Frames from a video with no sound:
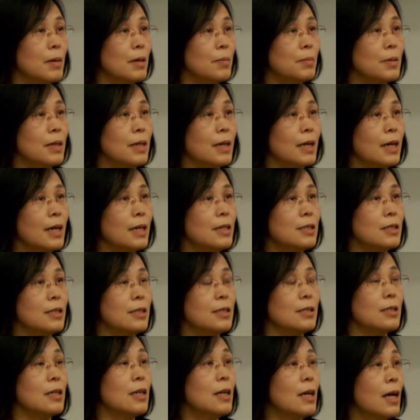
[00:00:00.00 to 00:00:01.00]

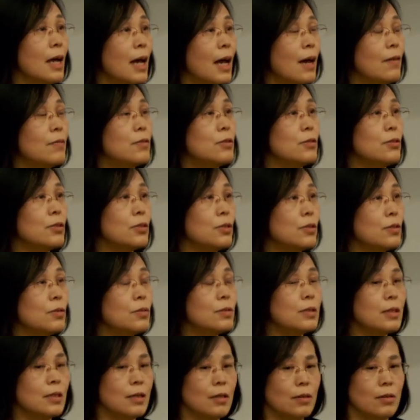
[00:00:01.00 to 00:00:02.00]
applications, have to
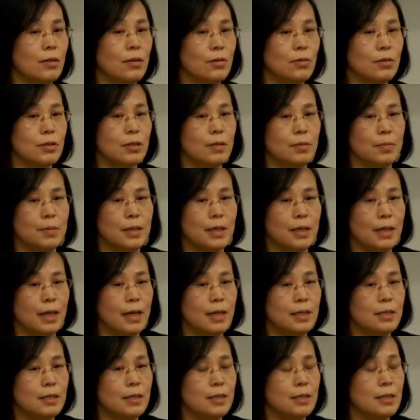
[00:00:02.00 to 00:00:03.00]
suit uh, those
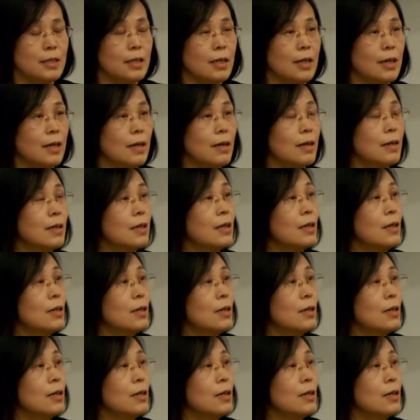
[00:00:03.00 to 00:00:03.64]
applications there.